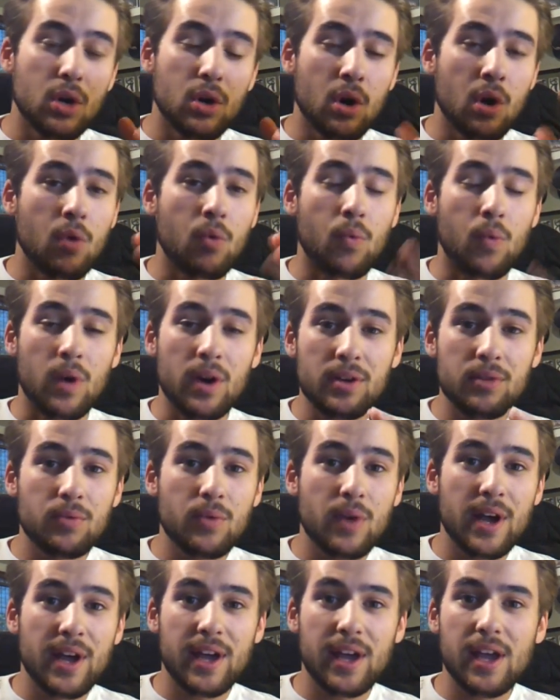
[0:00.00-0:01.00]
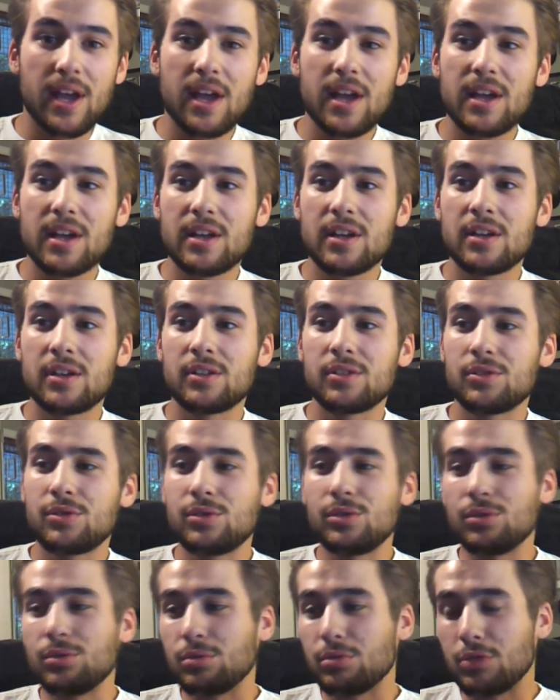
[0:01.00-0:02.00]
One way
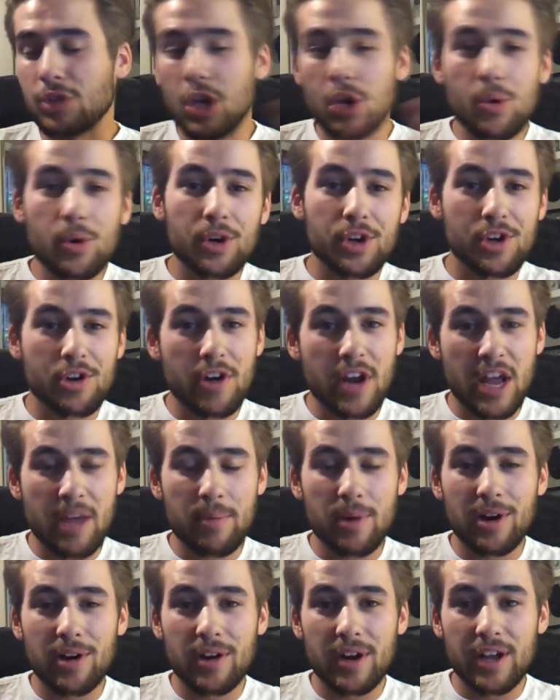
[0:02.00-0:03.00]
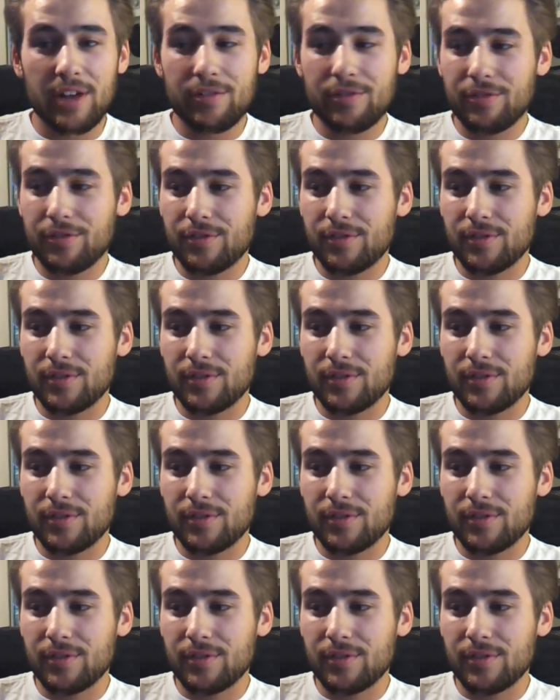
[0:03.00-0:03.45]
to lower your MRF